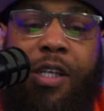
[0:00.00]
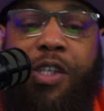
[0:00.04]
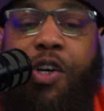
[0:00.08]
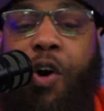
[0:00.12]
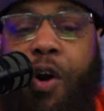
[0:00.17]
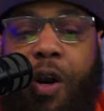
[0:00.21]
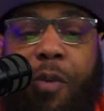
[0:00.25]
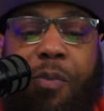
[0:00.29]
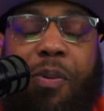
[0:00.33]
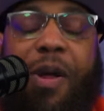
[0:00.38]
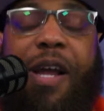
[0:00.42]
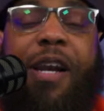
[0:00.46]
Let's
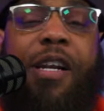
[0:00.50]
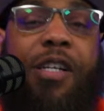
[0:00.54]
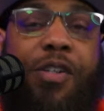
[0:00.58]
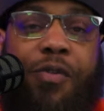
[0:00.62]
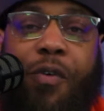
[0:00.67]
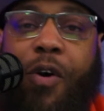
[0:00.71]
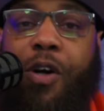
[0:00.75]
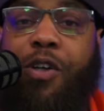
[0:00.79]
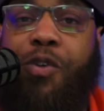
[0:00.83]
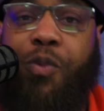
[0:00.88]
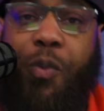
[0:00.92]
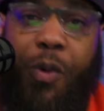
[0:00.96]
go ahead and play this
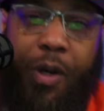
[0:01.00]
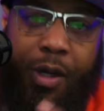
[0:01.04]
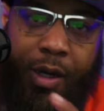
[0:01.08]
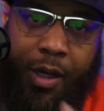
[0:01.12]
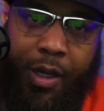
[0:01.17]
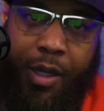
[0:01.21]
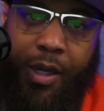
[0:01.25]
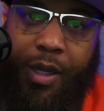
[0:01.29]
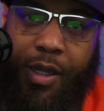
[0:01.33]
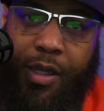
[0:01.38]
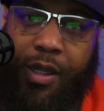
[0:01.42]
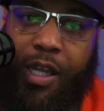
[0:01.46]
first one.
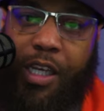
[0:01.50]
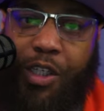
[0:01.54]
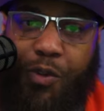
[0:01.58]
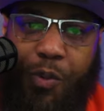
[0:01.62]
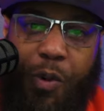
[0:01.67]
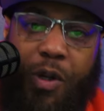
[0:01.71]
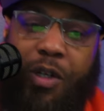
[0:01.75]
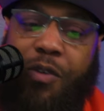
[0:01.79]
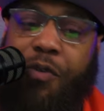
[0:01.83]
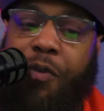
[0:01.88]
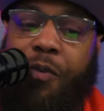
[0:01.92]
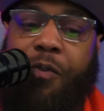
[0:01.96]
This
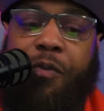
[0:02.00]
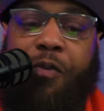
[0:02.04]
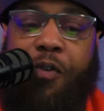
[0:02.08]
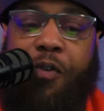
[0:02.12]
one's from